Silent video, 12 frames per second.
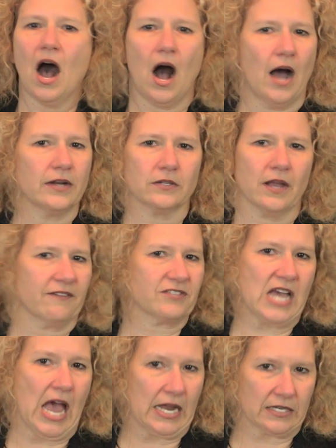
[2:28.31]
I don't have
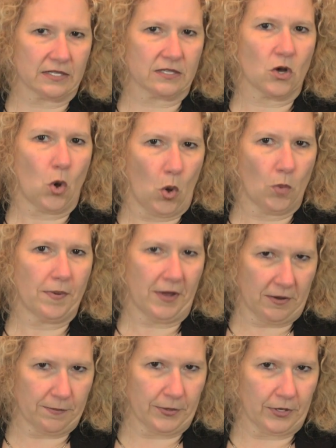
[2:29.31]
to edit the whole
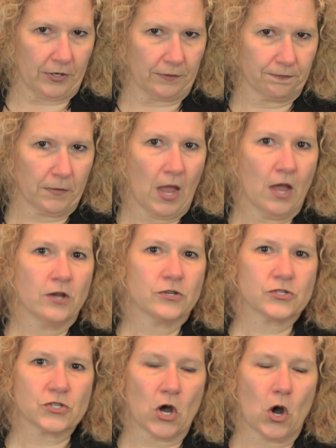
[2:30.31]
paper. Mm-hmm.
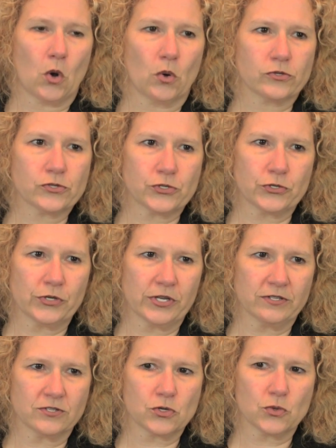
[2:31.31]
So
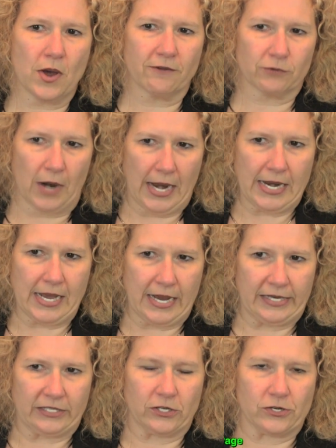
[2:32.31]
students who have writing
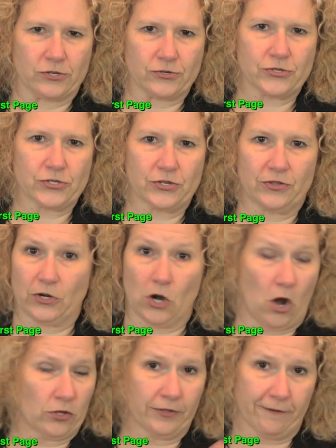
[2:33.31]
errors, they're
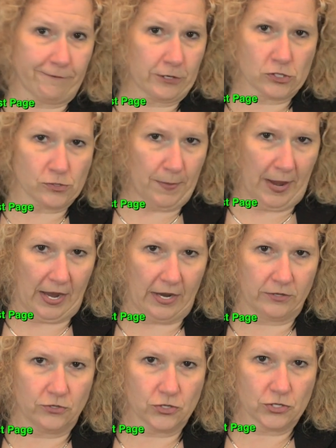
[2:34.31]
all on the first
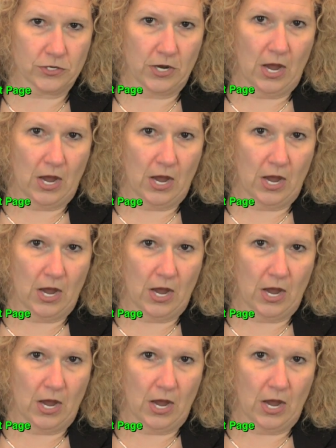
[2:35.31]
page.